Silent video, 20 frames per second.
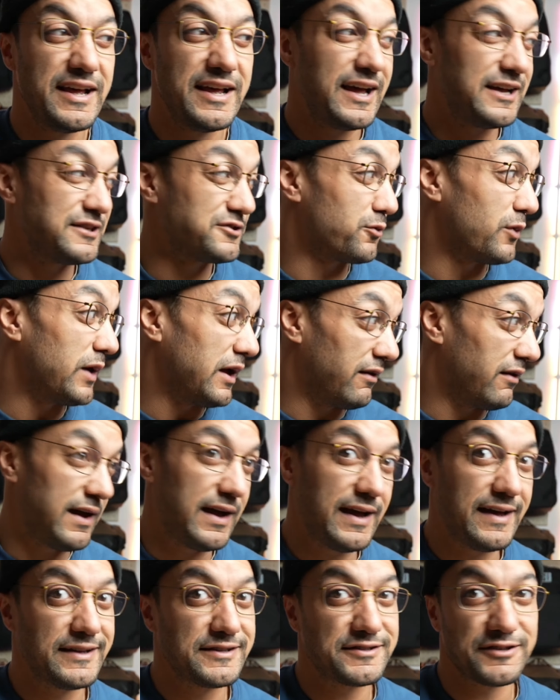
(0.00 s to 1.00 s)
as well
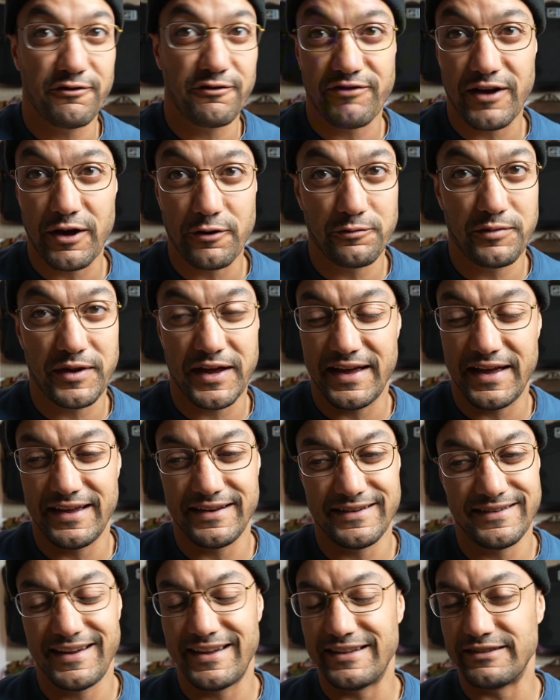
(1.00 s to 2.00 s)
as a fountain
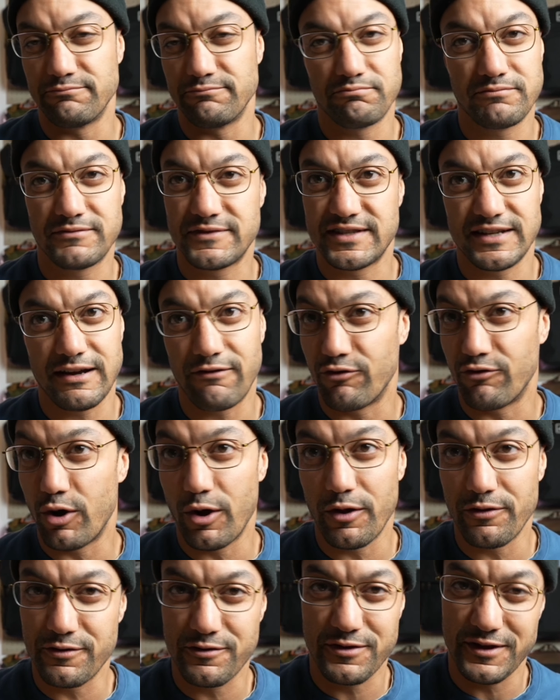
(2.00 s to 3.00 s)
pen and several
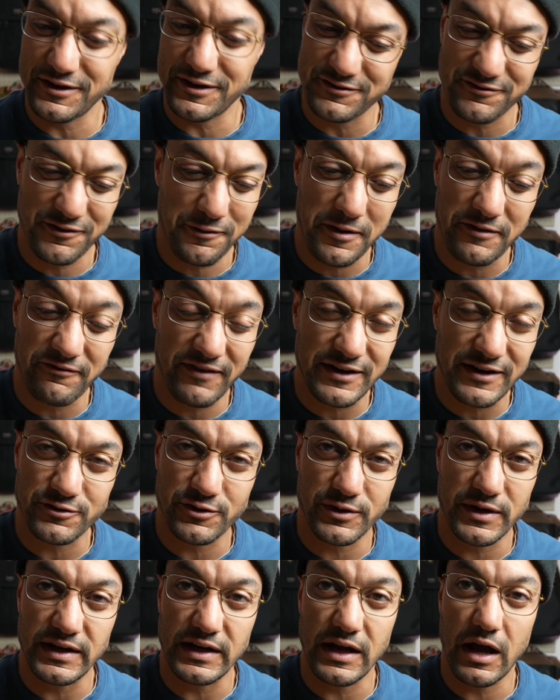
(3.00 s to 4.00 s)
other things from
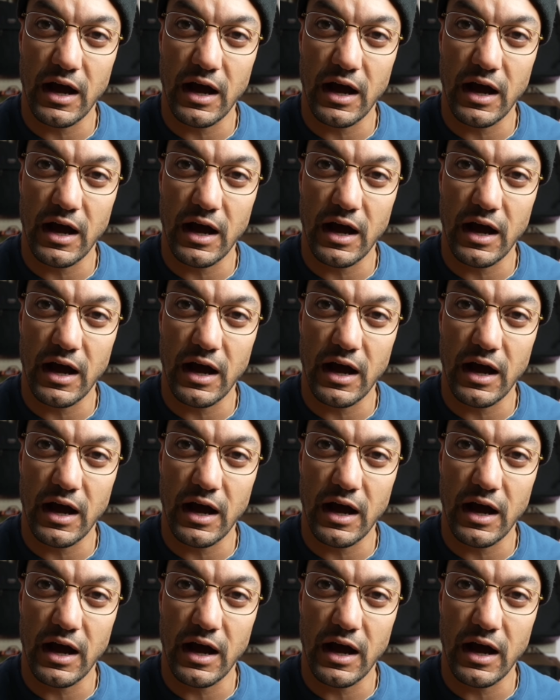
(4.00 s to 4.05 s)
Inventery.